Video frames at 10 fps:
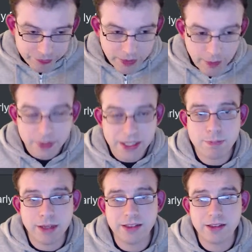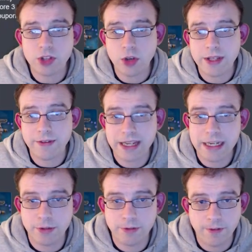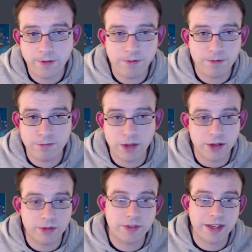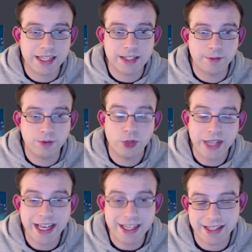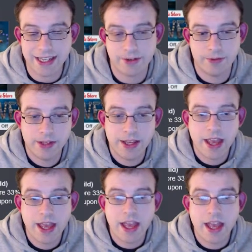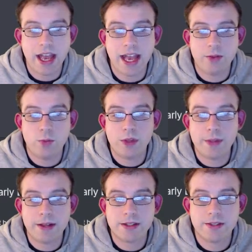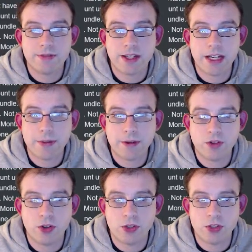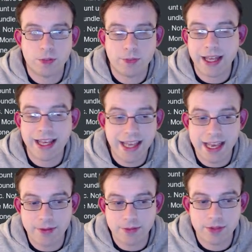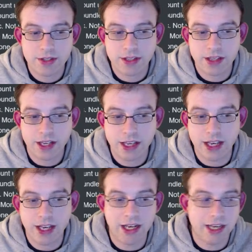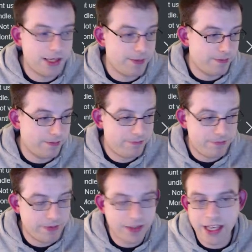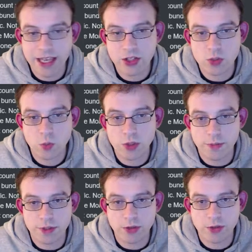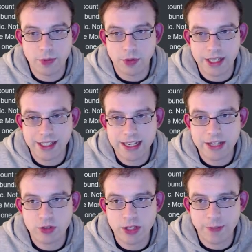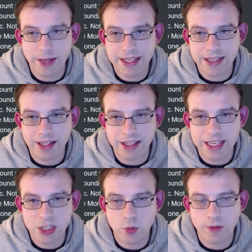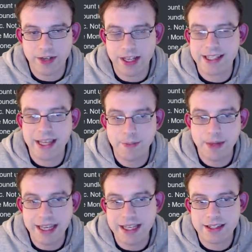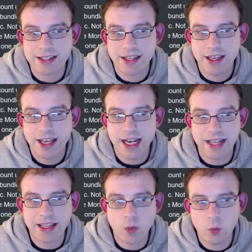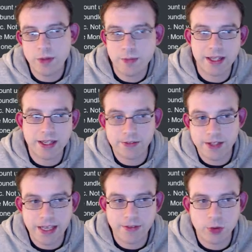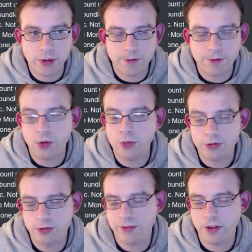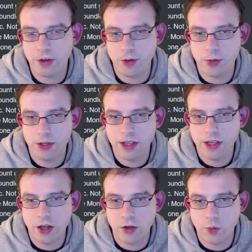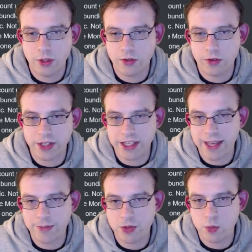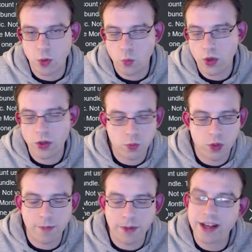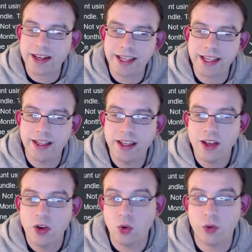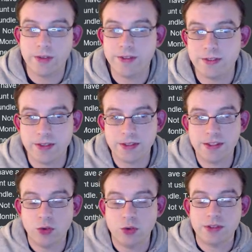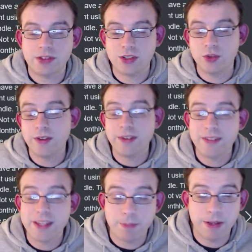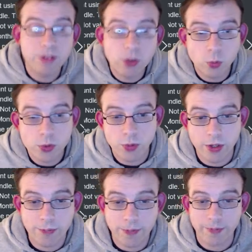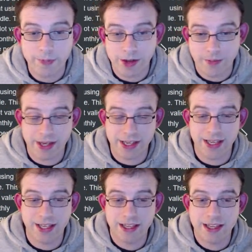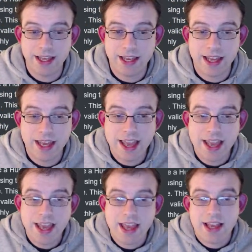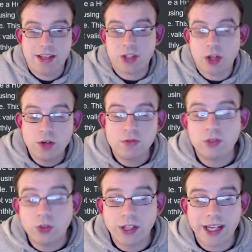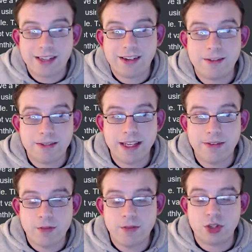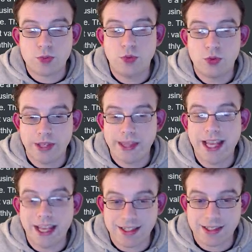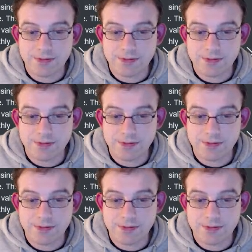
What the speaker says: But this bundle's only available for less than 4 days now. And with the amount of time I've got to play games, it just wouldn't be doable. I'd literally play each one for 10 minutes, and that wouldn't be enough to give you an informed review of whether or not the games were worthwhile buying, or even if this bundle was worthwhile buying. So overall, I can't really give you much more than that.